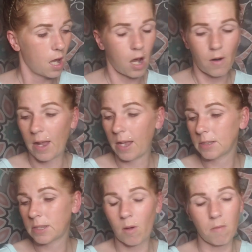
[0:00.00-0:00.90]

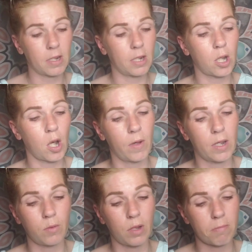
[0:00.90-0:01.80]
Alright, so I'm going to go
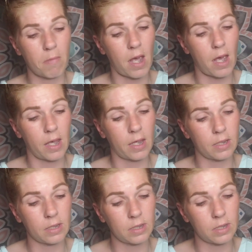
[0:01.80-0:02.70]
in with
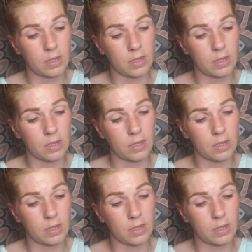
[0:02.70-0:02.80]
my